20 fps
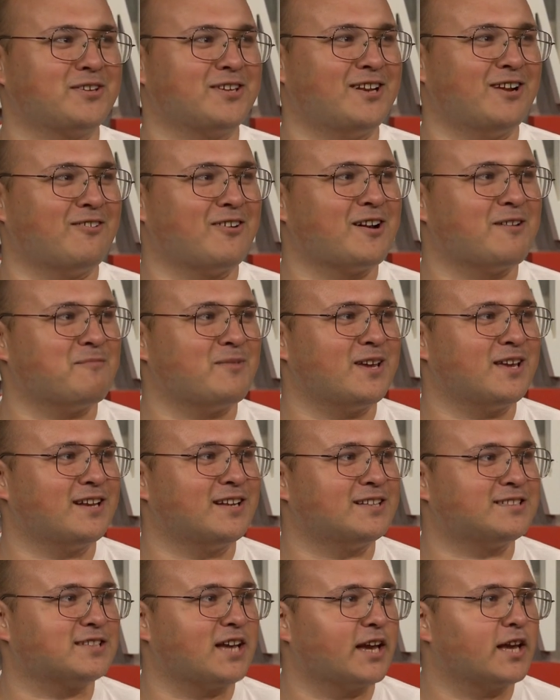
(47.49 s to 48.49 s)
You know what I mean?
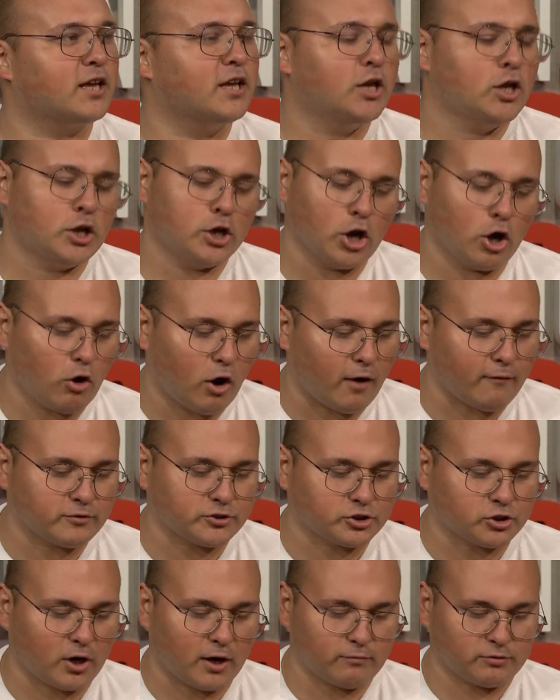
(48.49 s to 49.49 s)
It's like, no,
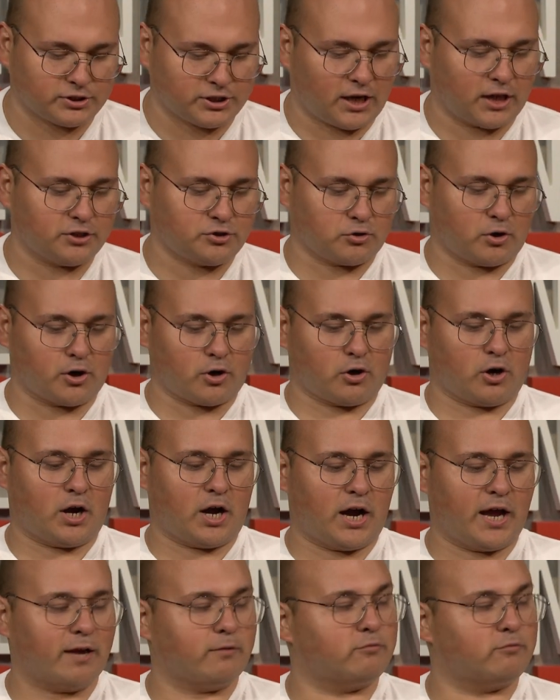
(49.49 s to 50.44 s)
officer, I was not drunk or high.